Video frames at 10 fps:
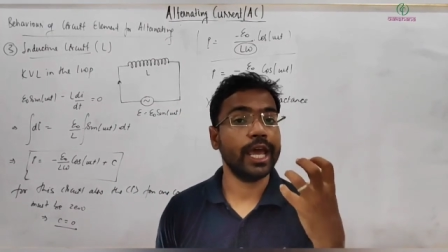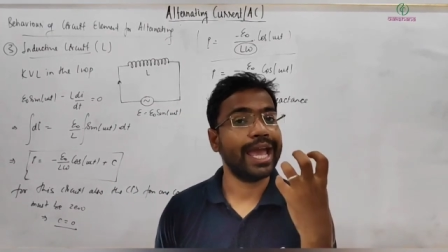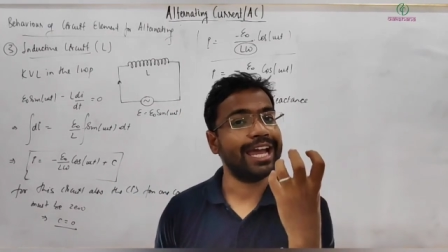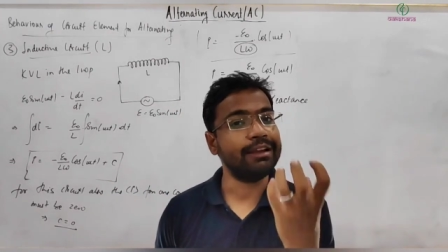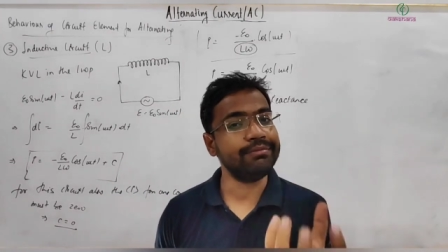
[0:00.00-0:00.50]

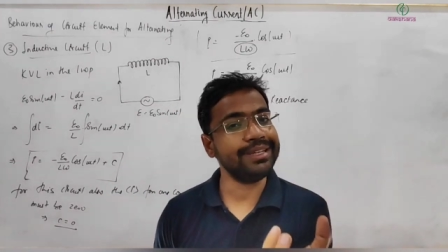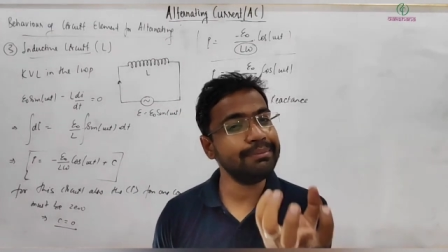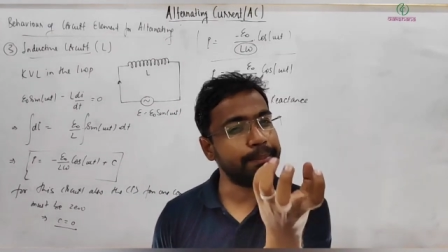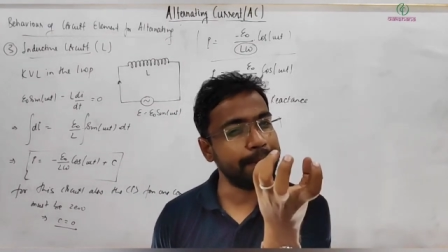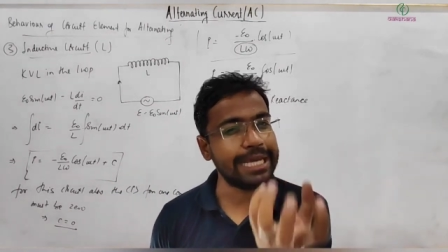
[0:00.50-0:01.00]
and we
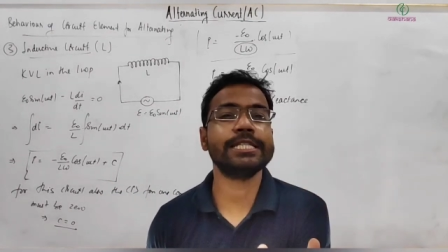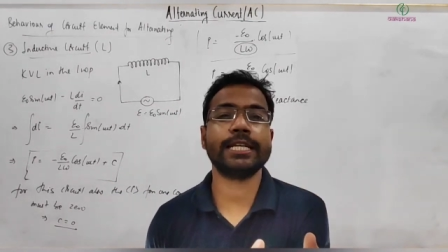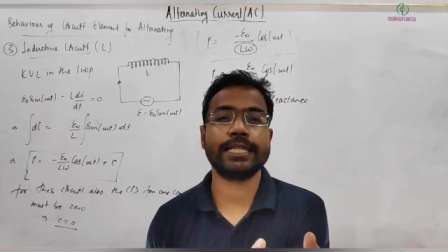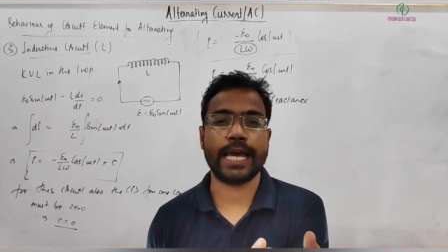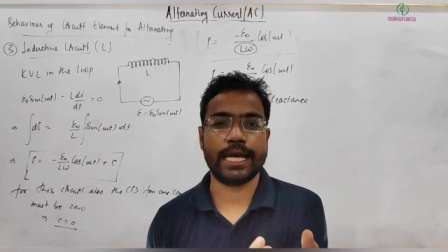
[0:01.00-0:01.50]
measure
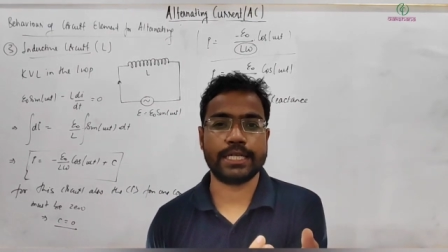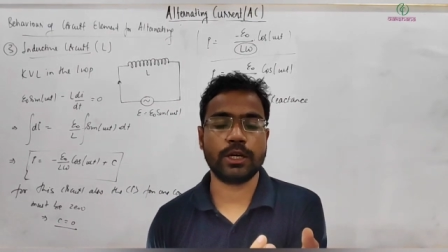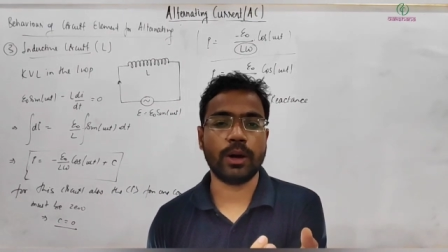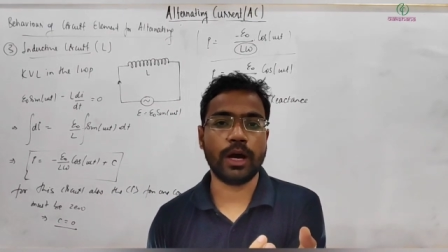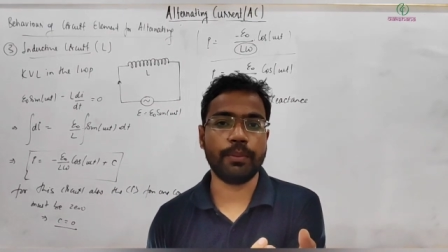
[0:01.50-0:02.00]
that
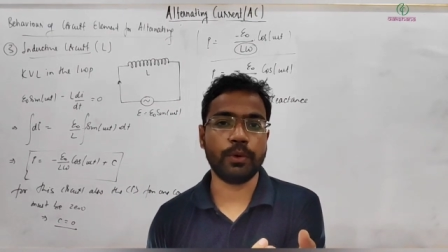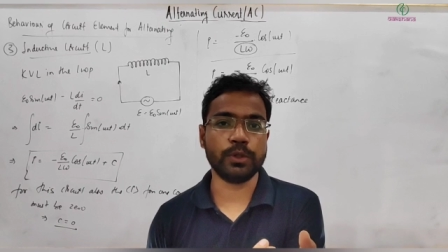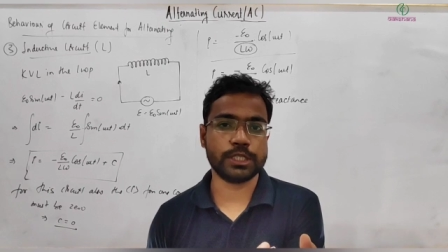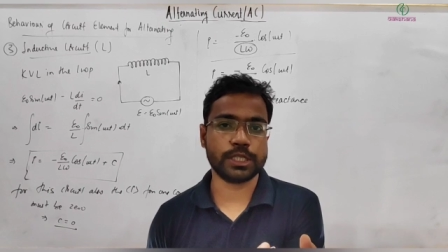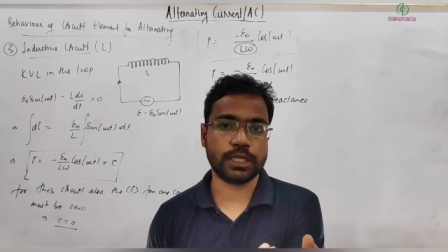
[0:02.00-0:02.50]

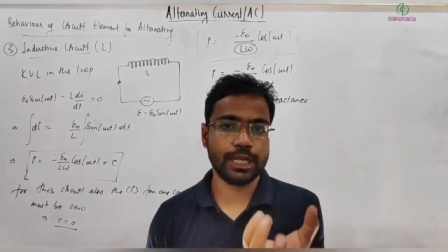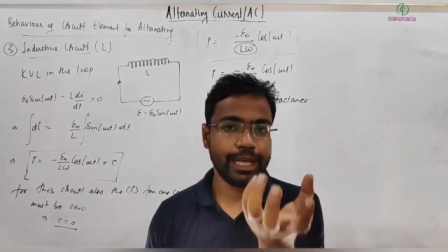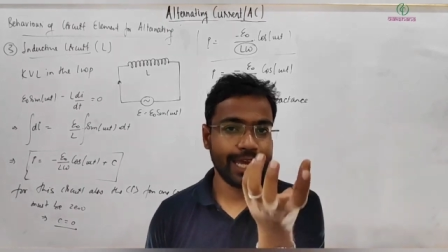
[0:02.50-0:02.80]
opposition